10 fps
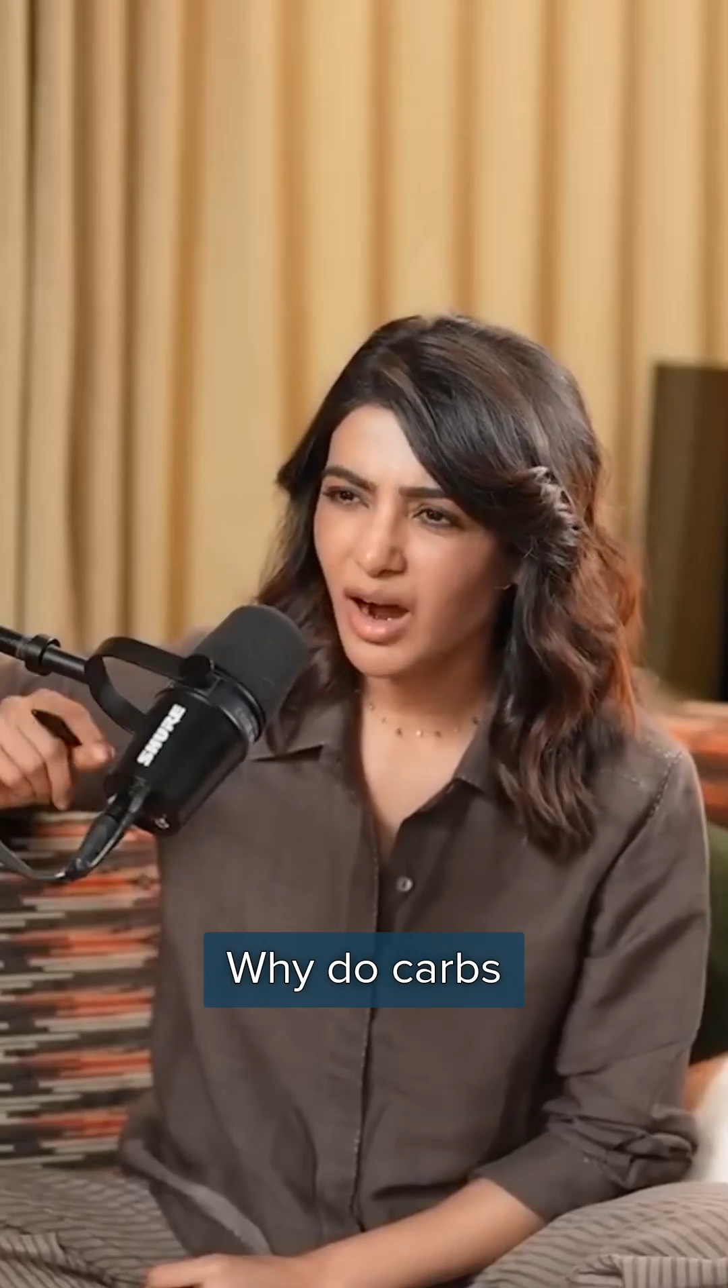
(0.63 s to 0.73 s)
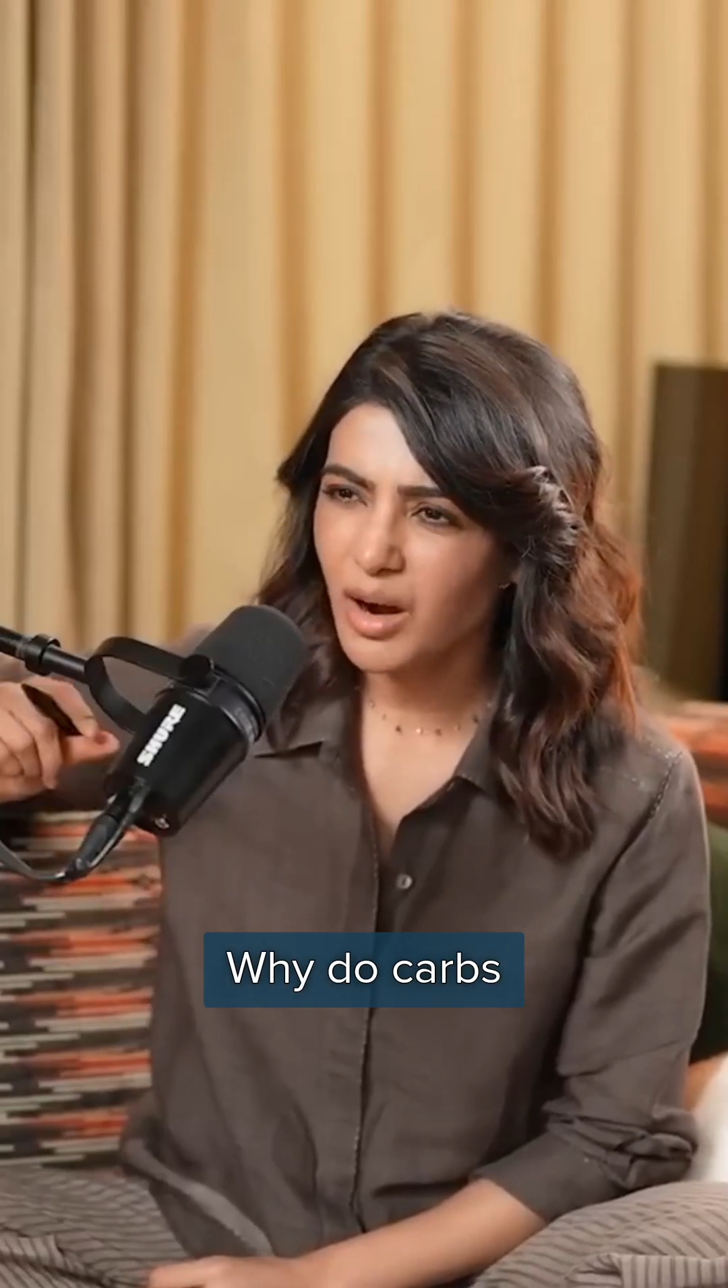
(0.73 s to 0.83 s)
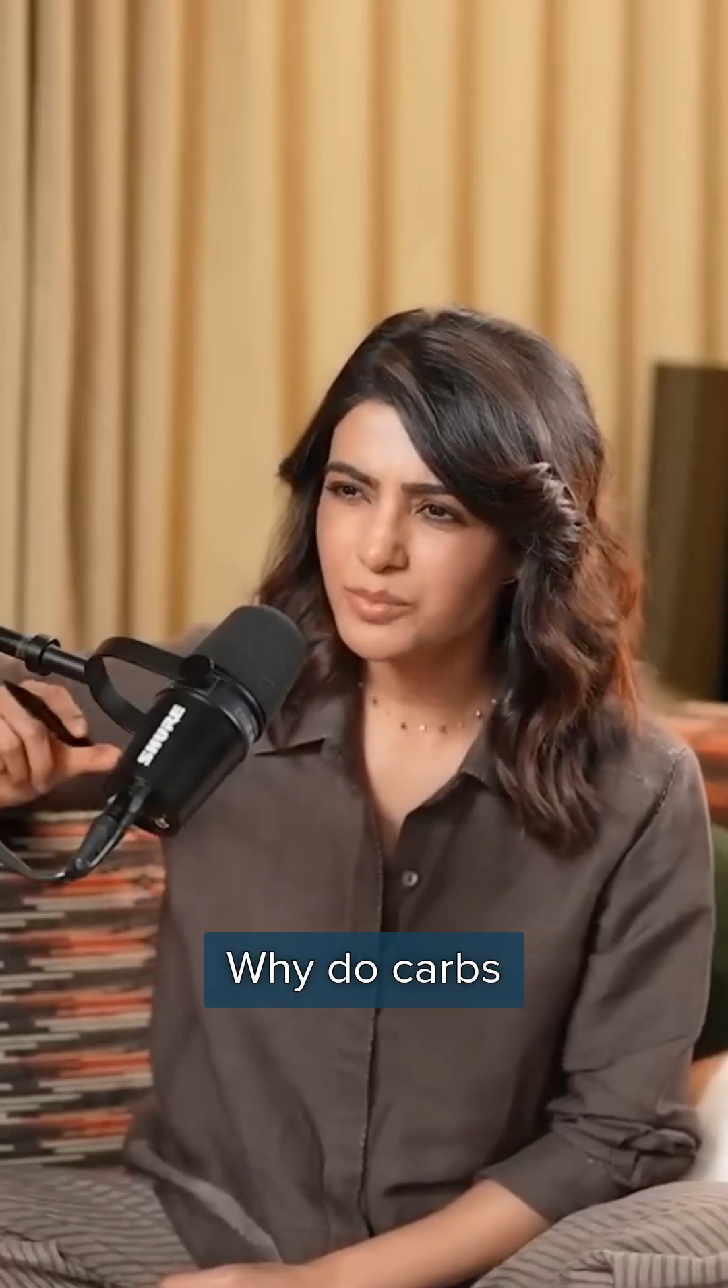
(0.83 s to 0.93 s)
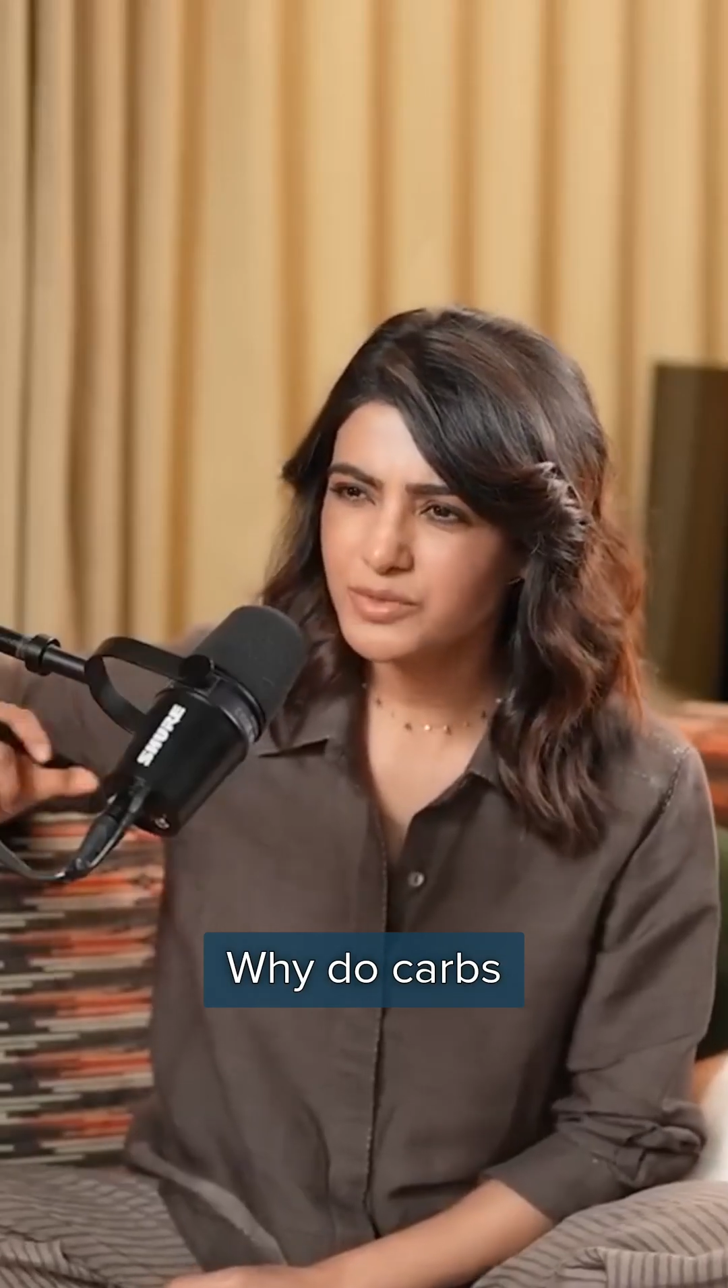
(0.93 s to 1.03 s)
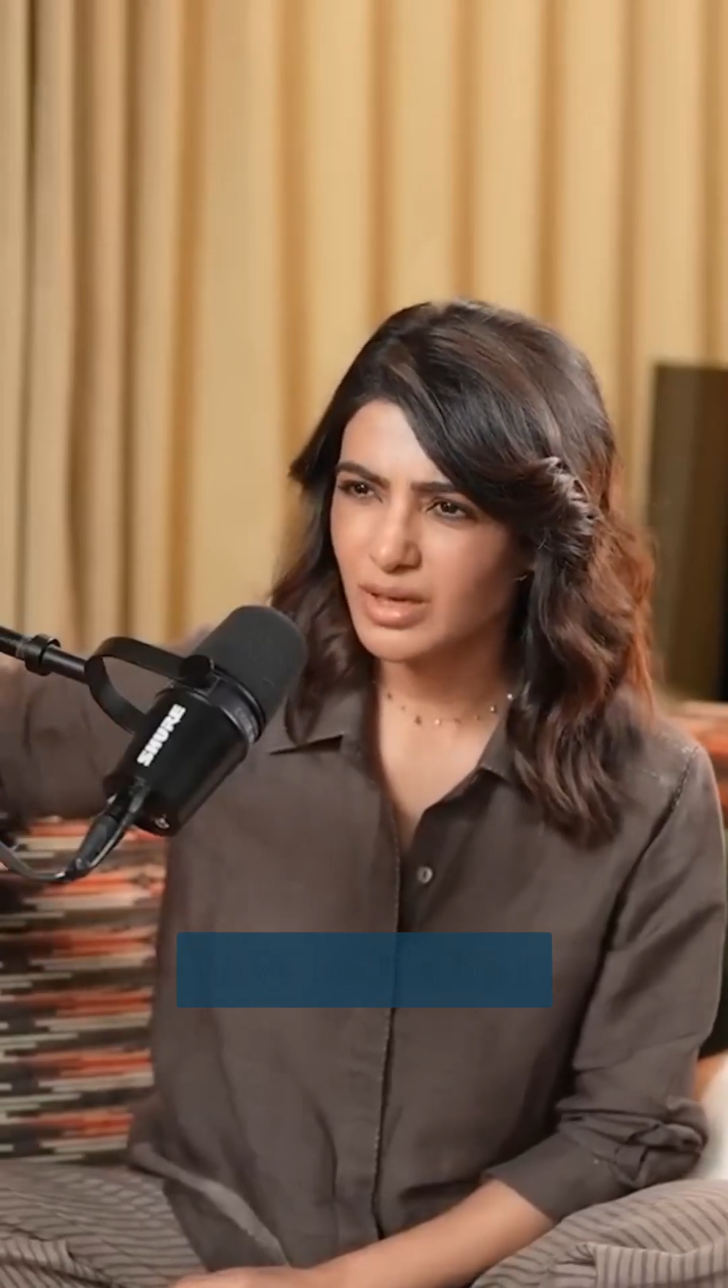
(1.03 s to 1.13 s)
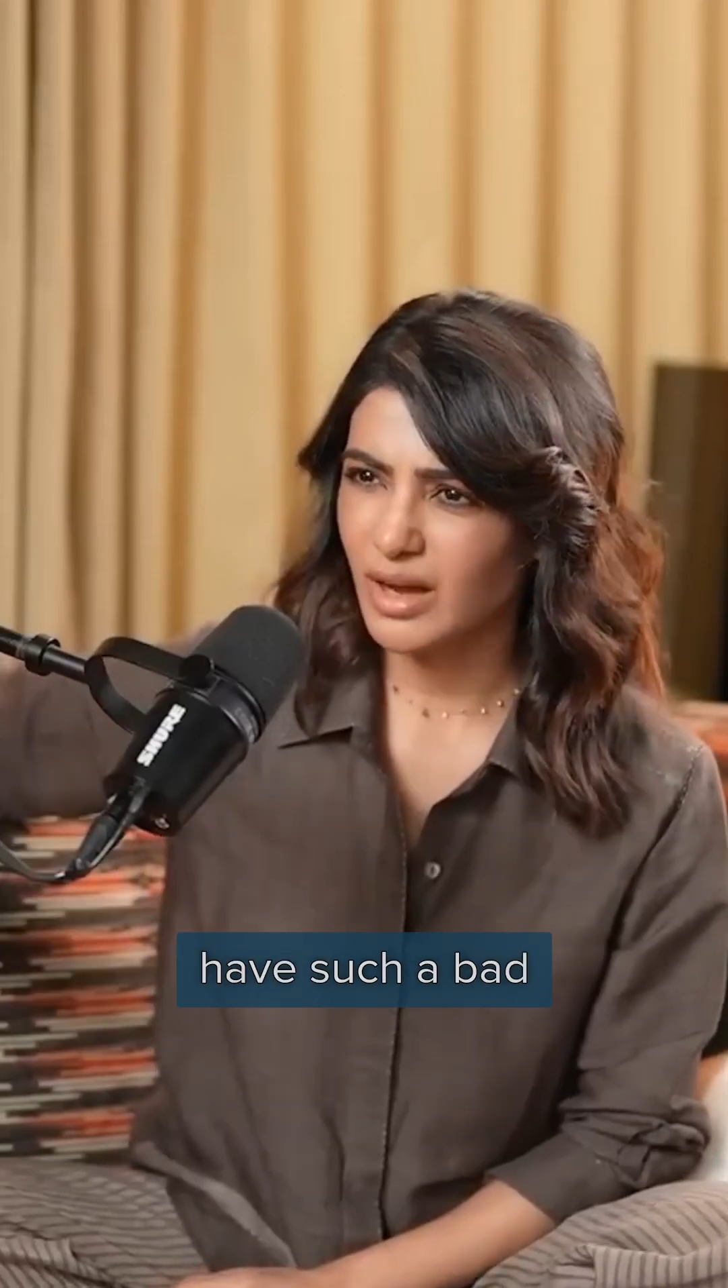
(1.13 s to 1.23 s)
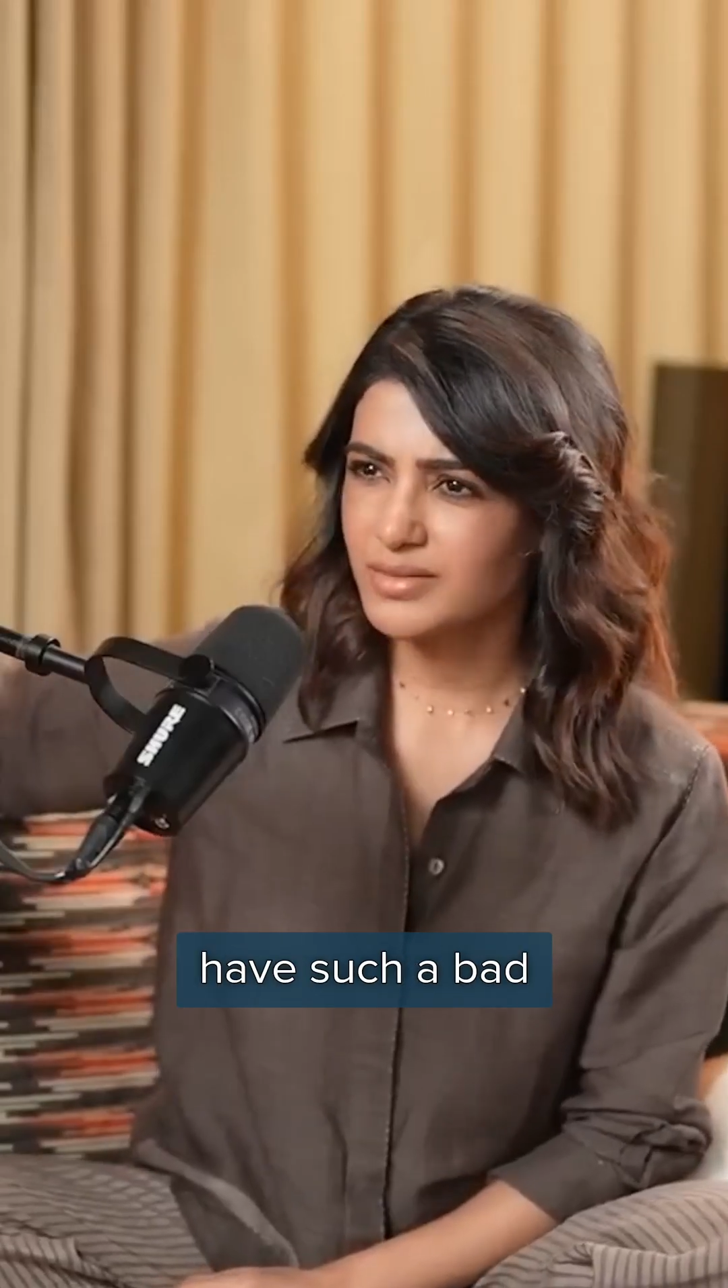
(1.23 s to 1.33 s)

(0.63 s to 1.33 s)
carbs